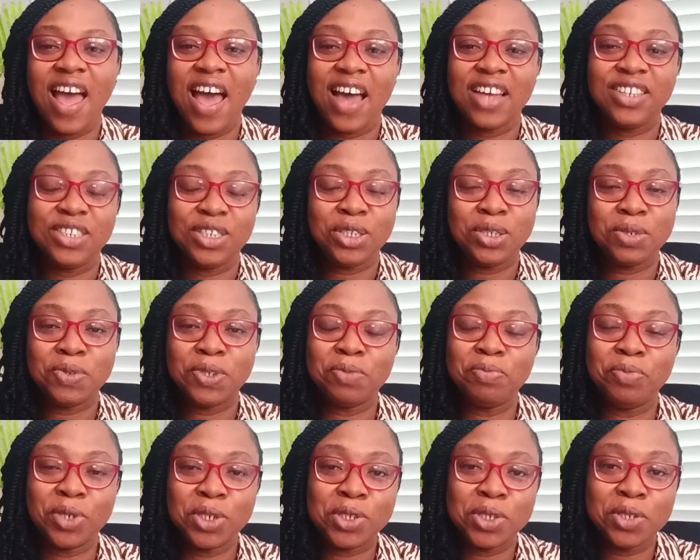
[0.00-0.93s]
I share tips
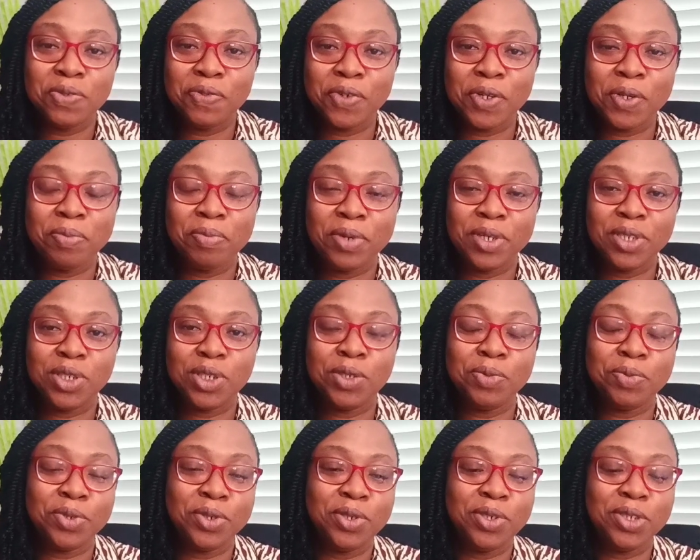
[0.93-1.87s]
on personal development,
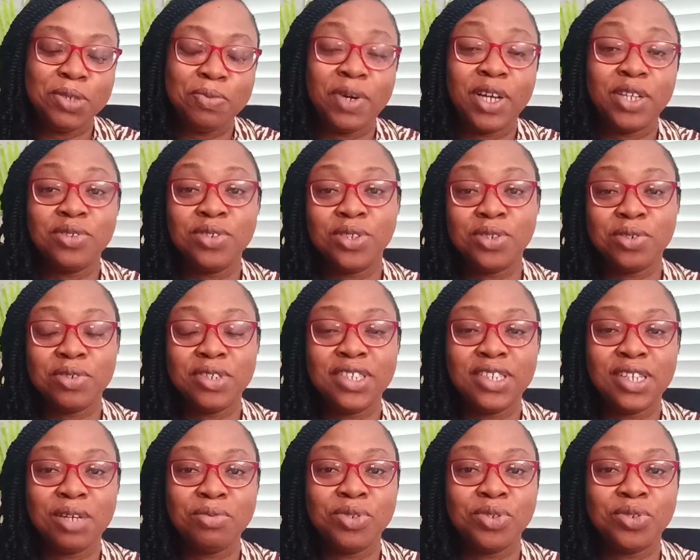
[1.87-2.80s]
entrepreneurship, I do story
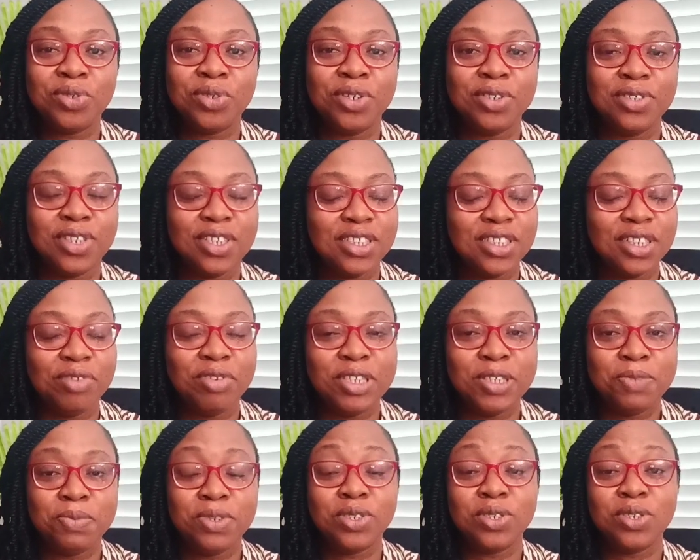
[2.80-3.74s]
time tutorials, I share
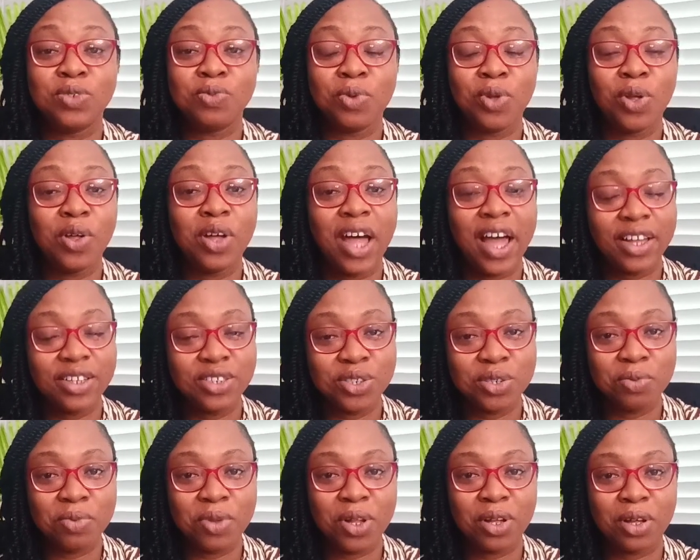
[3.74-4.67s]
recipes as well, and
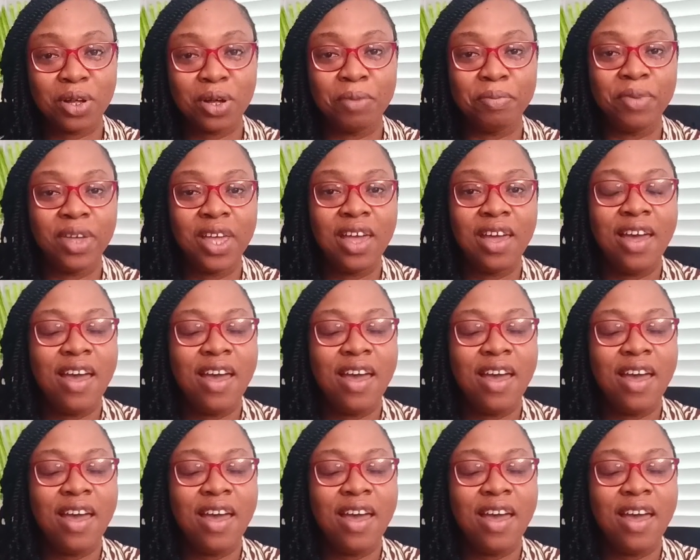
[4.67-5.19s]
you're welcome.